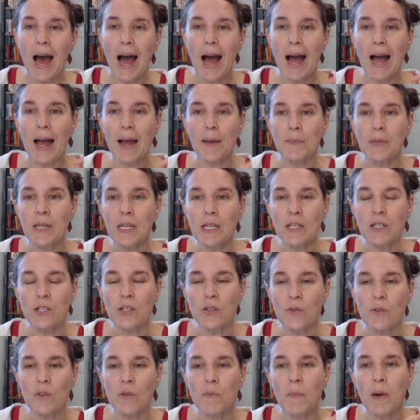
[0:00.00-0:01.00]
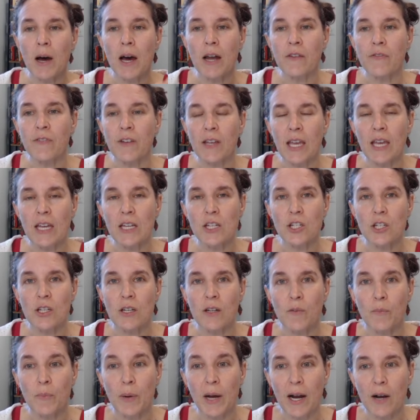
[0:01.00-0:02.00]
I'm going to do the modification
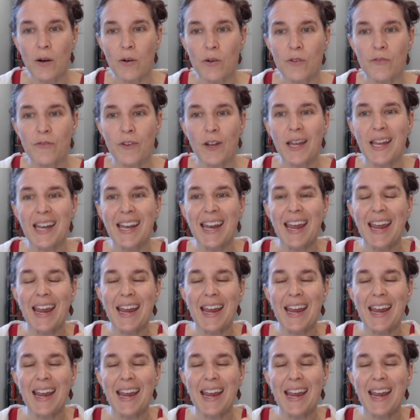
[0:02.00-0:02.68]
of pyruvate